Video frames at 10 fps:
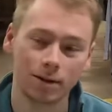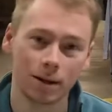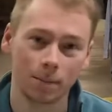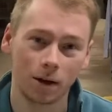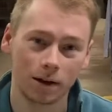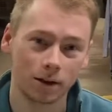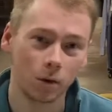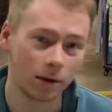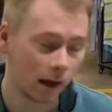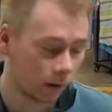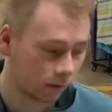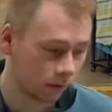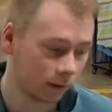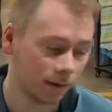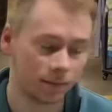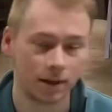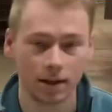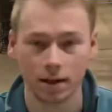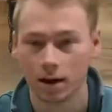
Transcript: I'm not going out thrifting